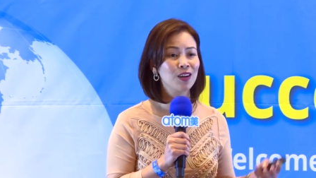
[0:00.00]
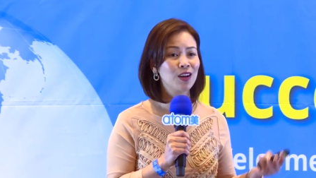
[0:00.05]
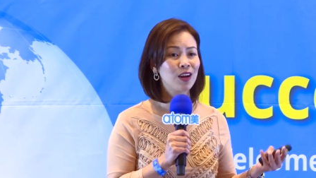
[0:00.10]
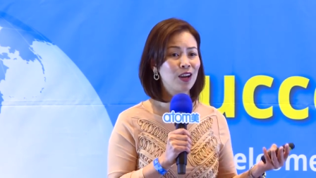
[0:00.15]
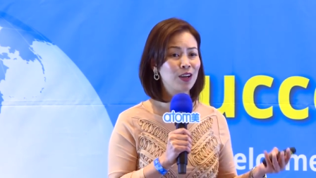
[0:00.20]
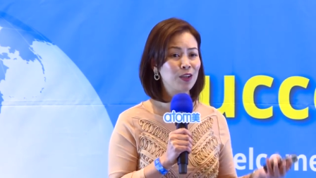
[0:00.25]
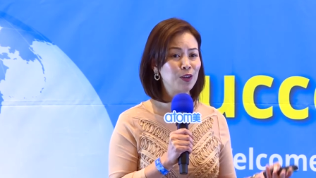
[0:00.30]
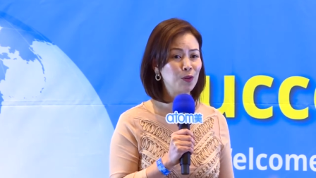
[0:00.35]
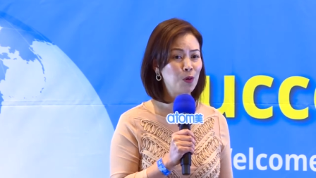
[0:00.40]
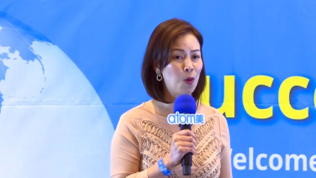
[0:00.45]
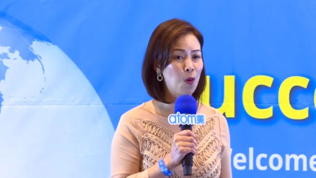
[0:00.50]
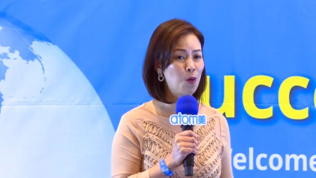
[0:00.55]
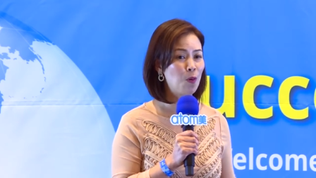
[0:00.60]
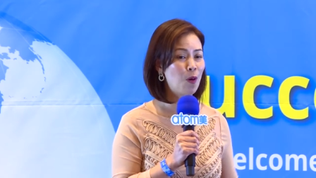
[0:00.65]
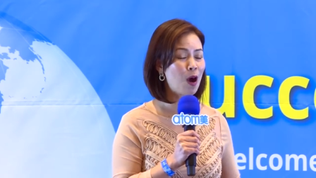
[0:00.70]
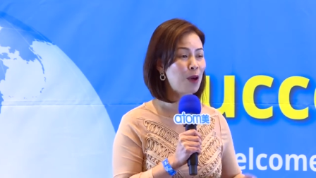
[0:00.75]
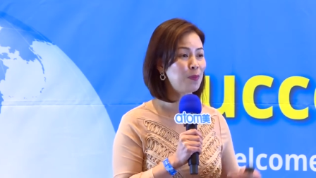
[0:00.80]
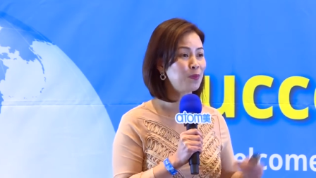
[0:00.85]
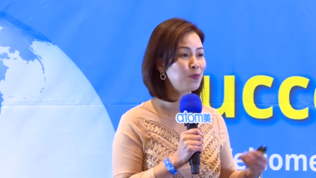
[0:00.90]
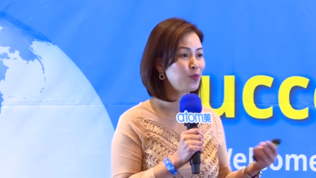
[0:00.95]
I grow
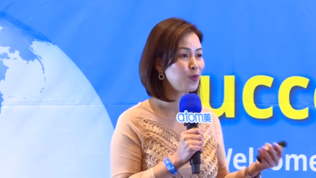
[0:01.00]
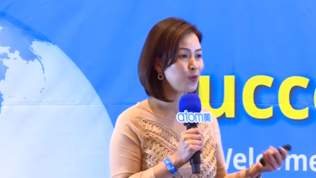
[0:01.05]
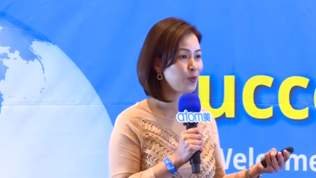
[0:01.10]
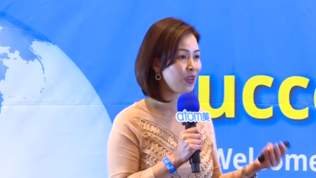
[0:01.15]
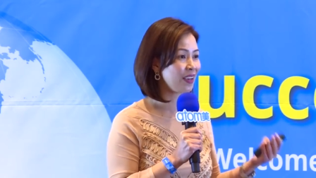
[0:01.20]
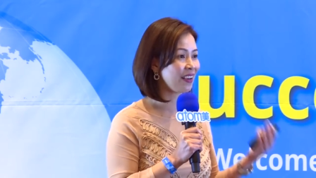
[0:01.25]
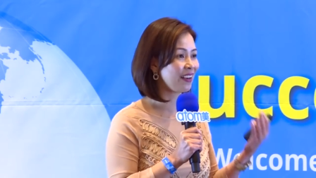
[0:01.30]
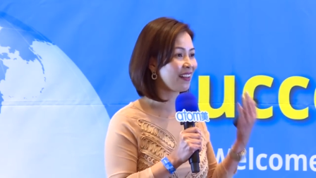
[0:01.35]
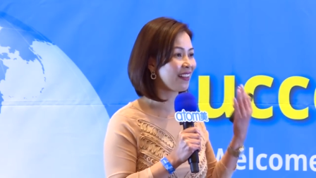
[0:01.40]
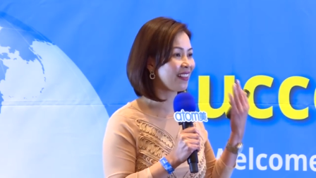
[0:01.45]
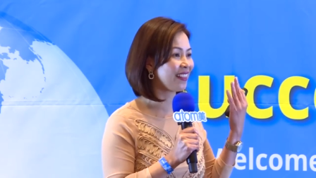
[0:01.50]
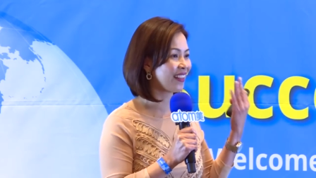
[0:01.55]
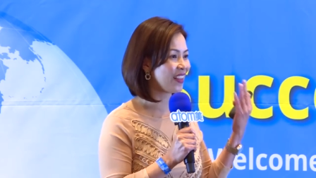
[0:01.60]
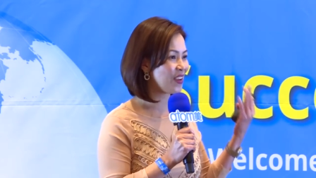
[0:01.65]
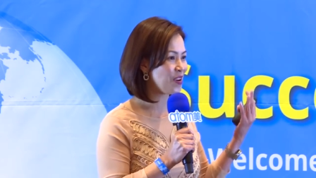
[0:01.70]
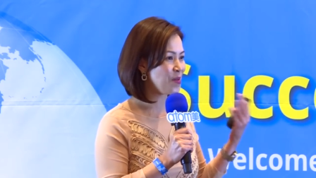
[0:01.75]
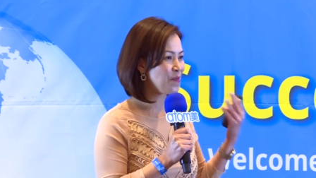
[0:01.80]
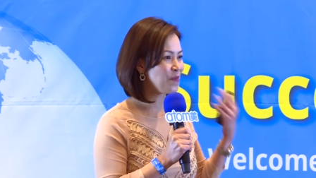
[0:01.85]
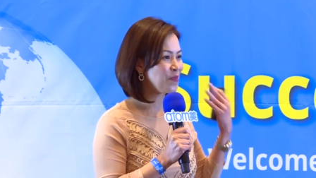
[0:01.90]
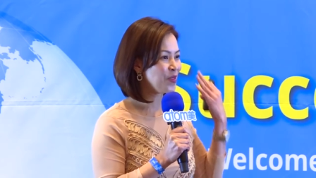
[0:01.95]
up with,
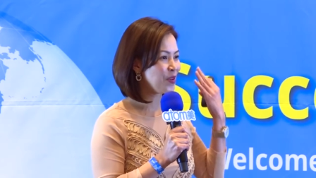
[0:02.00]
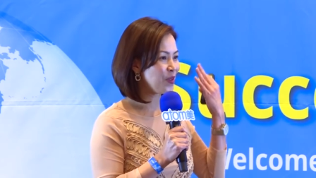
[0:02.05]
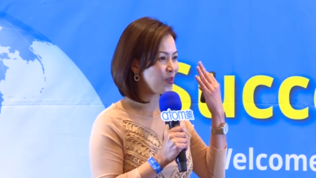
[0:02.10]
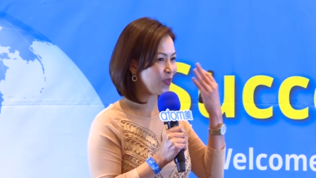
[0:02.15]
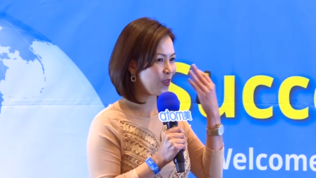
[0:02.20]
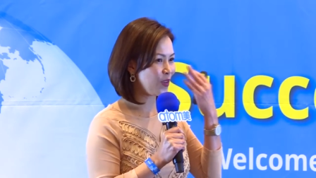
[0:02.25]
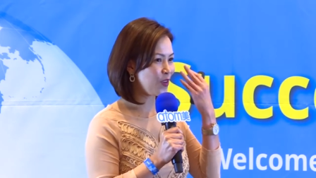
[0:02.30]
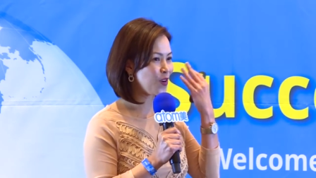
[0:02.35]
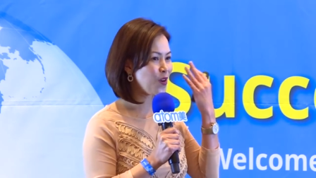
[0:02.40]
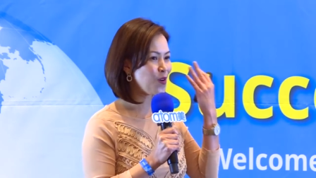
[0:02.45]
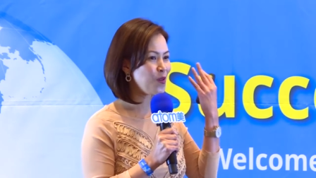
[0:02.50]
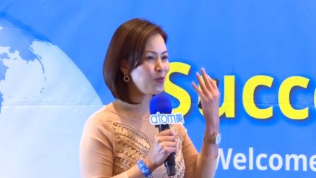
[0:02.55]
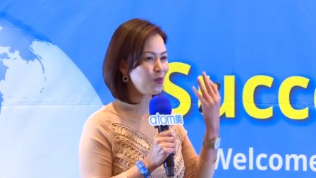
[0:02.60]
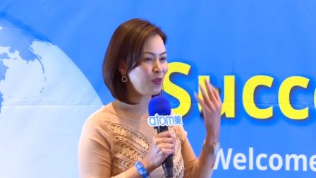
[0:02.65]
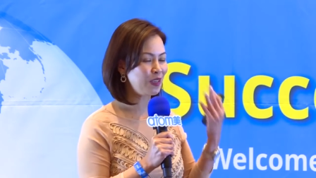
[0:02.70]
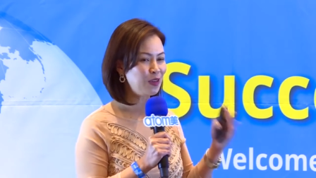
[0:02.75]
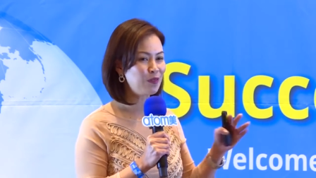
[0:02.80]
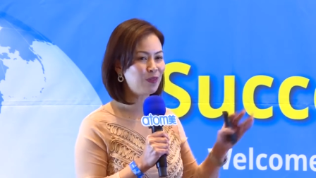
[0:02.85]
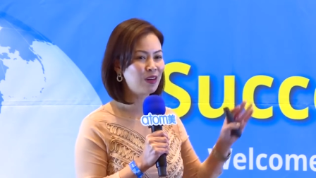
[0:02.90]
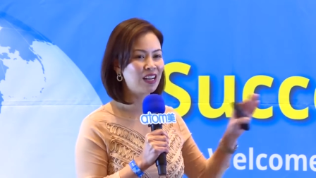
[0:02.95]
you know,
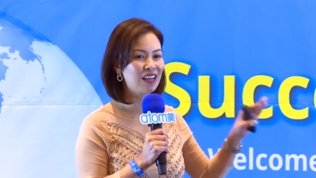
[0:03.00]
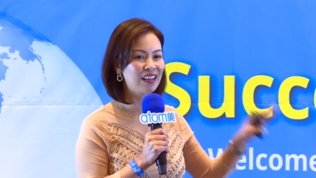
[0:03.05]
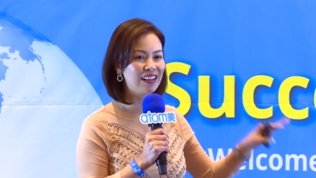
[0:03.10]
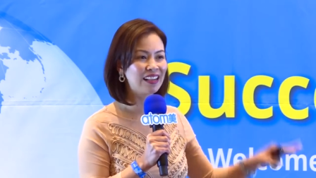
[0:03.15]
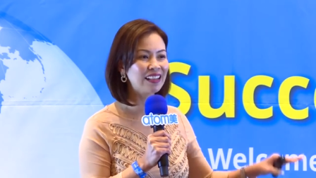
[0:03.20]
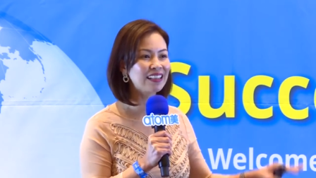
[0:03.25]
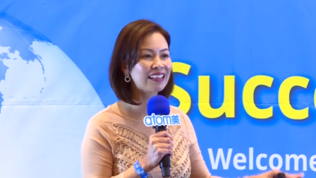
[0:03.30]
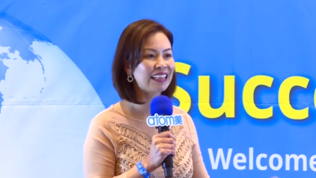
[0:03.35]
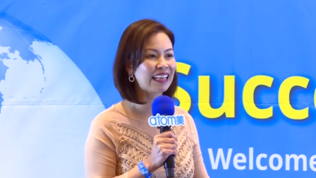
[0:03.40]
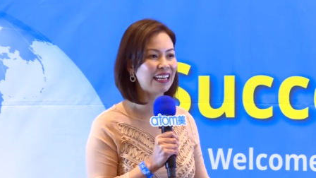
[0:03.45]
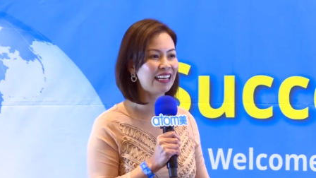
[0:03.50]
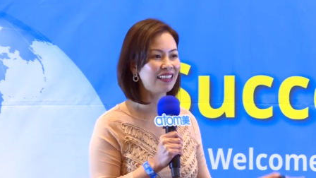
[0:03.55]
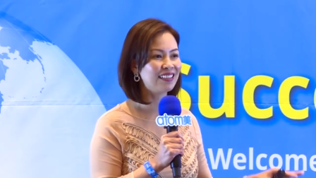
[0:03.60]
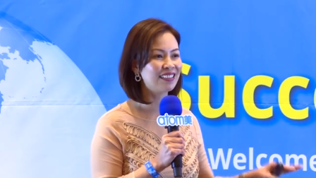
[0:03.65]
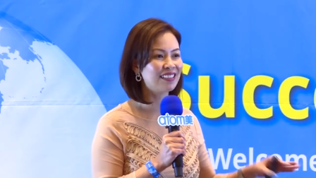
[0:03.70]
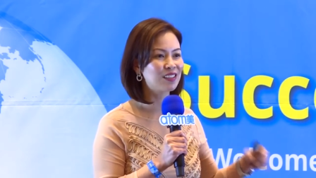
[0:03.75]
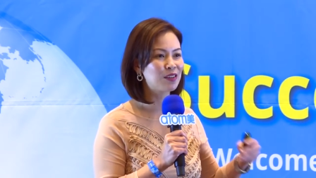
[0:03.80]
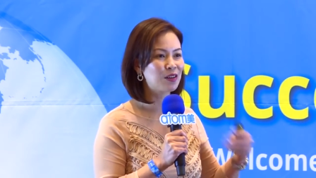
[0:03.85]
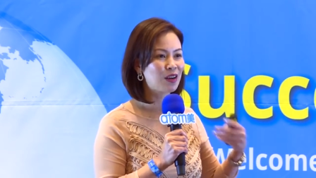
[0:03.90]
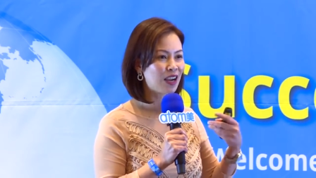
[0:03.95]
even a little
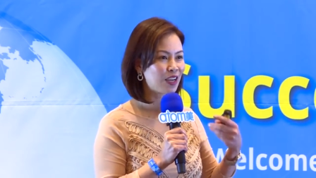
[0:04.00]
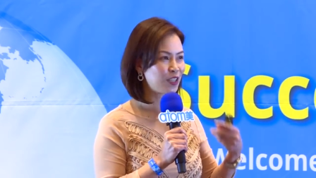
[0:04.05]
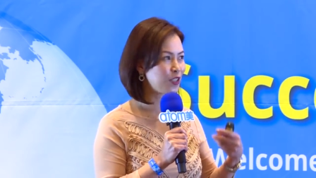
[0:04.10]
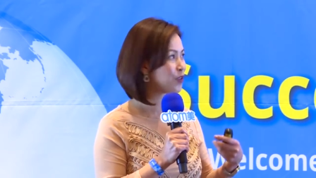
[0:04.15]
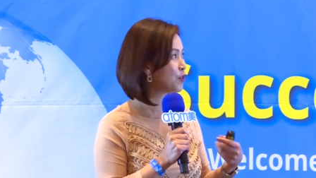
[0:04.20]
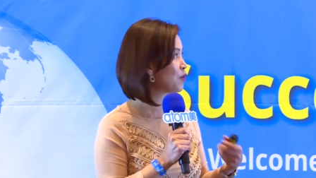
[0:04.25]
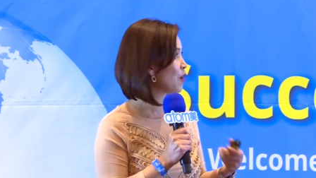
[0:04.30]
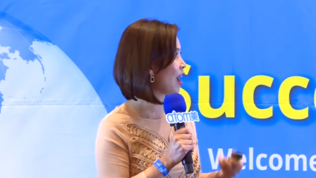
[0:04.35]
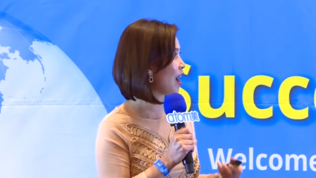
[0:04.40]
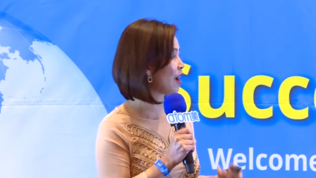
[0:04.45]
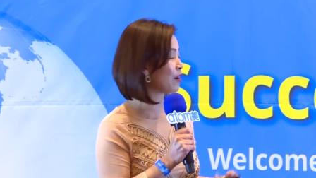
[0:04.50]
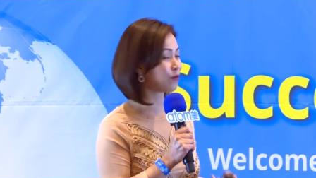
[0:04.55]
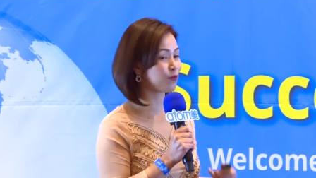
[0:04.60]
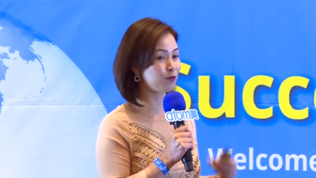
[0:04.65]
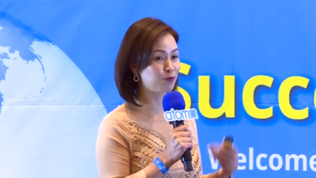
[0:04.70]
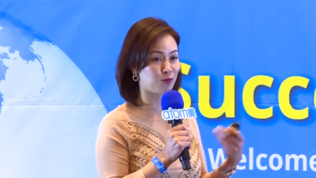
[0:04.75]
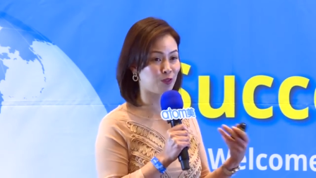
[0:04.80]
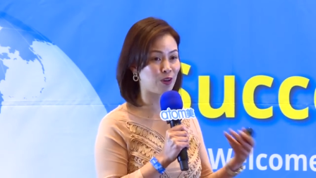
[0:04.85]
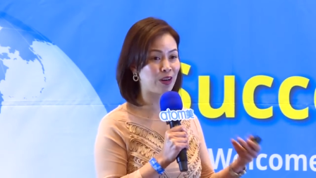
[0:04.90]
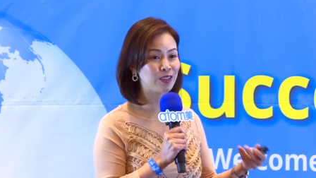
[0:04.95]
kid, I do have
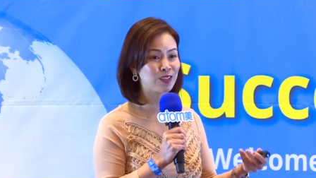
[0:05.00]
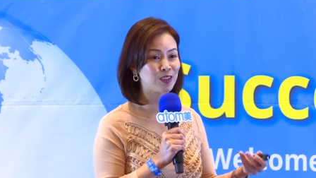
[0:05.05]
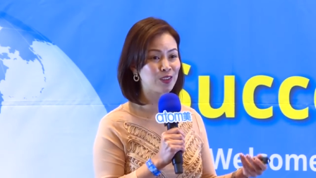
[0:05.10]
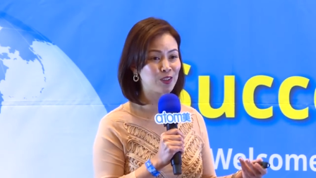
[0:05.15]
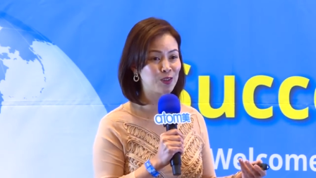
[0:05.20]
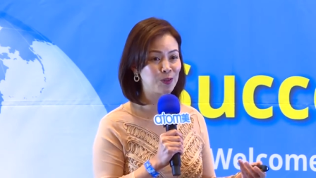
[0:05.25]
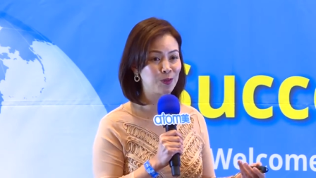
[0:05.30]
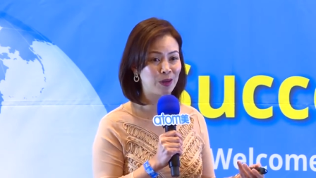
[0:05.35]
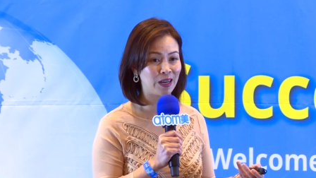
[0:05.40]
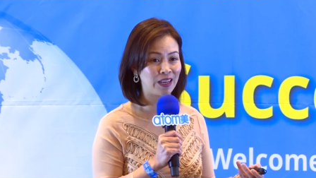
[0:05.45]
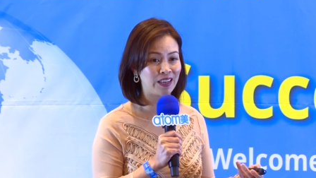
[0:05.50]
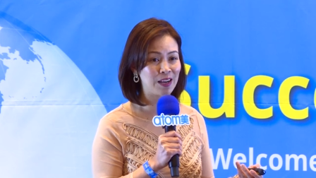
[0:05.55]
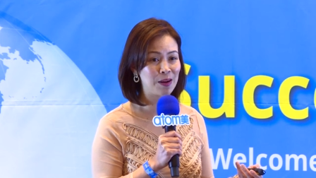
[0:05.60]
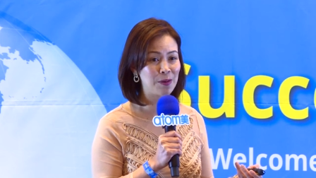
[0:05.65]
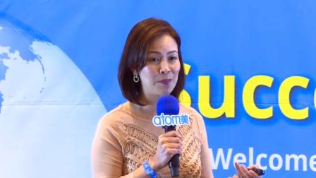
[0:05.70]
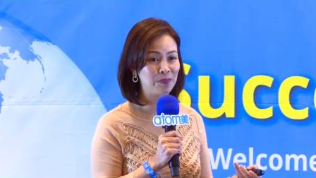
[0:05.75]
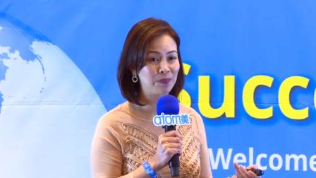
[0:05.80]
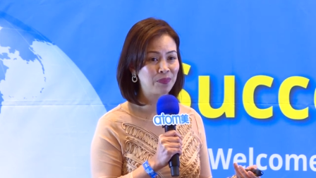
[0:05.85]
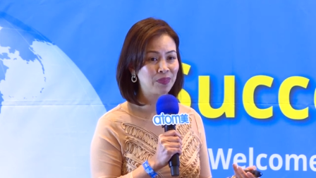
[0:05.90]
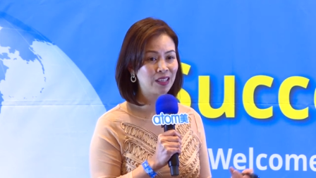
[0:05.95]
freckles already.
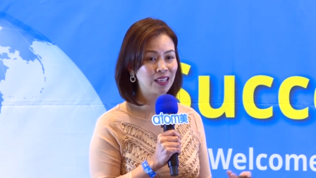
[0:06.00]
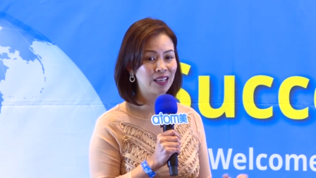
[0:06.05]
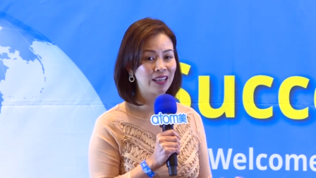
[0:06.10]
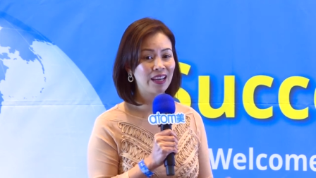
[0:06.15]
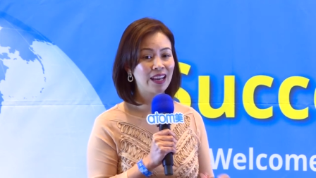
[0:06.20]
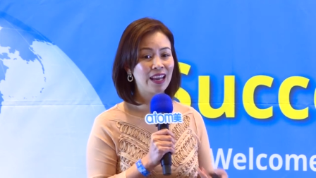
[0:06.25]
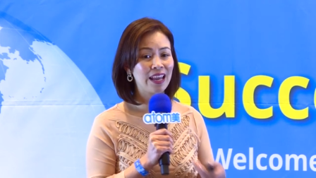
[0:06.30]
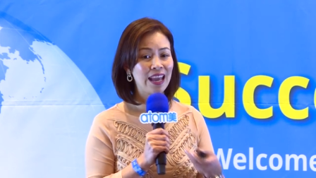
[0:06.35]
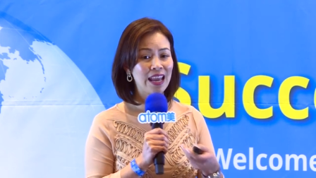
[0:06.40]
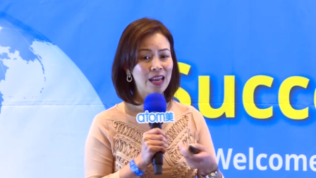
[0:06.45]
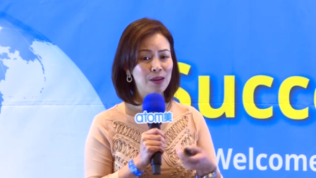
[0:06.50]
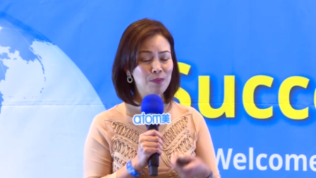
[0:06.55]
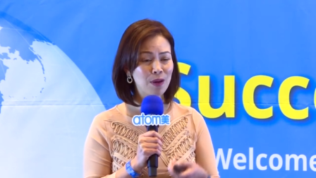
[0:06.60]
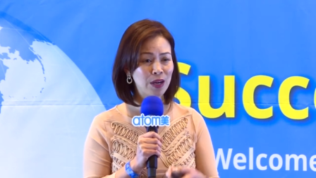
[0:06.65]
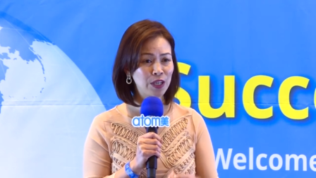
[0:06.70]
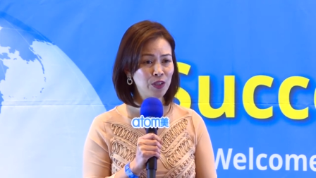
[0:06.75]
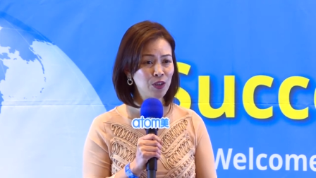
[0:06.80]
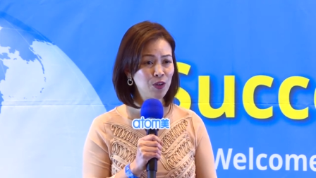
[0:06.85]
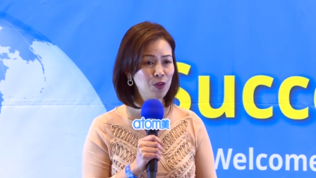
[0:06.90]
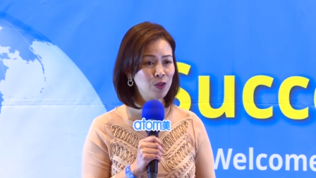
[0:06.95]
And by
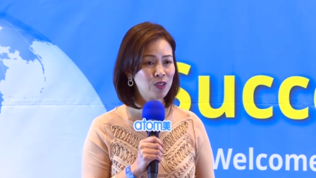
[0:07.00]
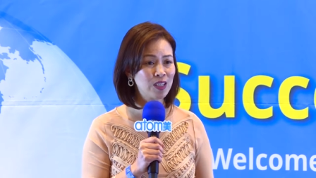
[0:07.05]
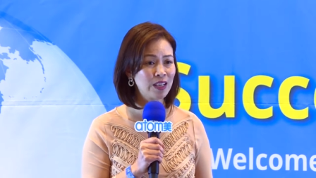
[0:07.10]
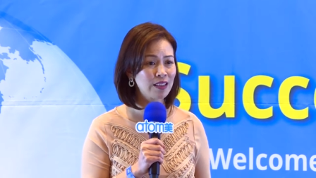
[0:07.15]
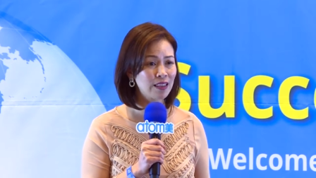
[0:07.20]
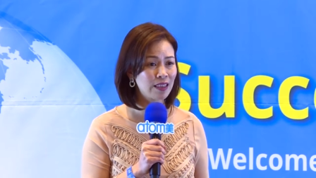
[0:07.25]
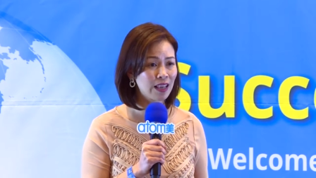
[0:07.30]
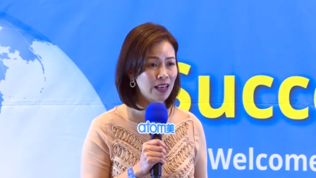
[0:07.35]
using